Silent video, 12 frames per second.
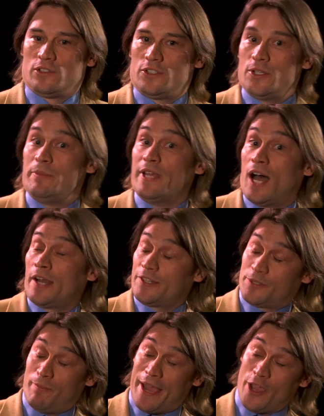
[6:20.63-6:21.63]
To be
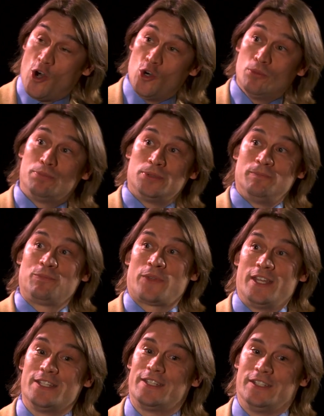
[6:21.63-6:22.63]
honest, my hope
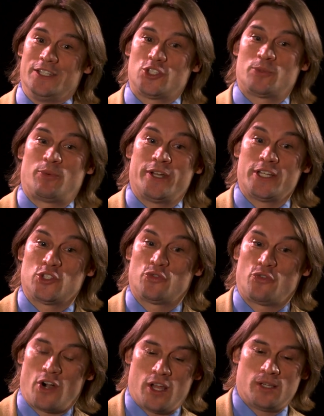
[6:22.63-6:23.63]
is that this springs
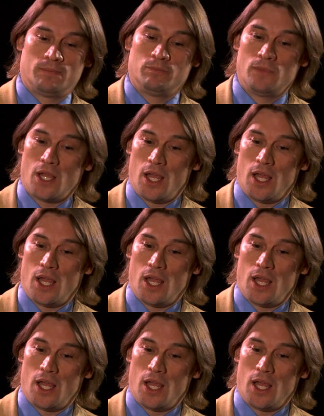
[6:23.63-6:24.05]
from